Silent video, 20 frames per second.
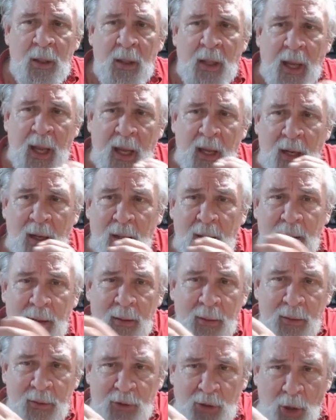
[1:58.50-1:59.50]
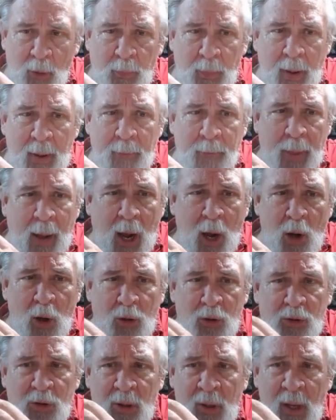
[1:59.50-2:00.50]
and a
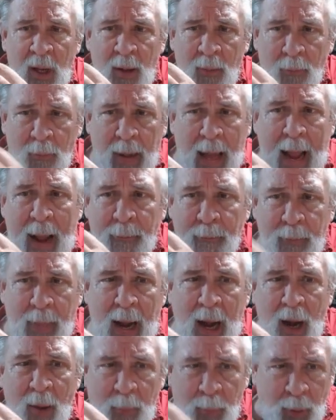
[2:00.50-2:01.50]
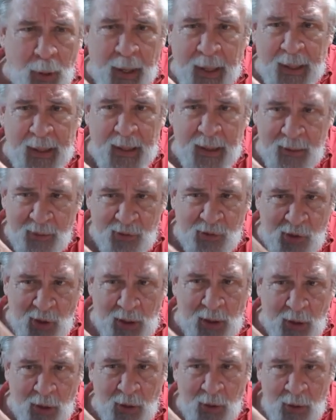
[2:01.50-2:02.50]
superimposed black bear print in the
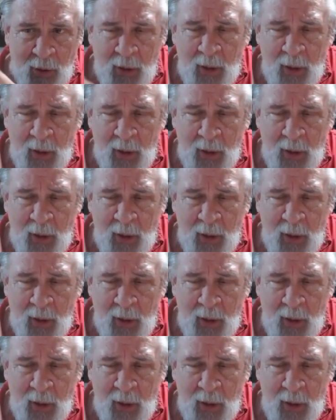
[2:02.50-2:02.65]
center